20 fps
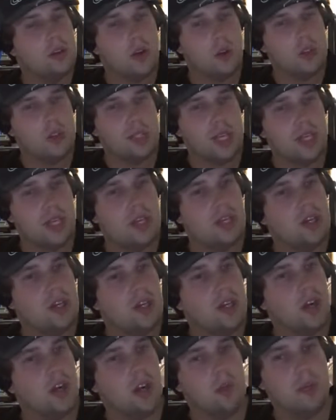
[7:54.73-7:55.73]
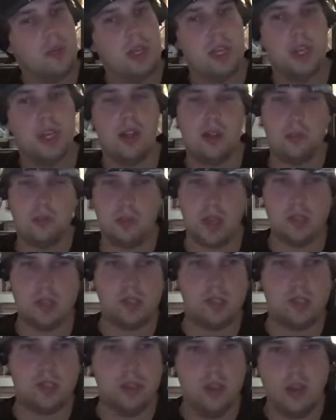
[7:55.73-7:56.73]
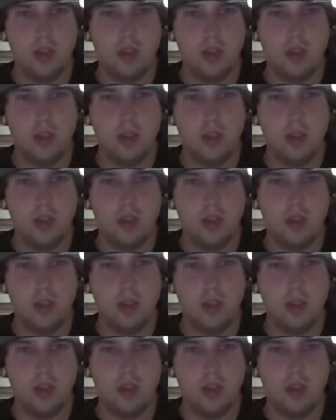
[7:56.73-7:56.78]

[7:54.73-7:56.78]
goaltending could be hit and miss.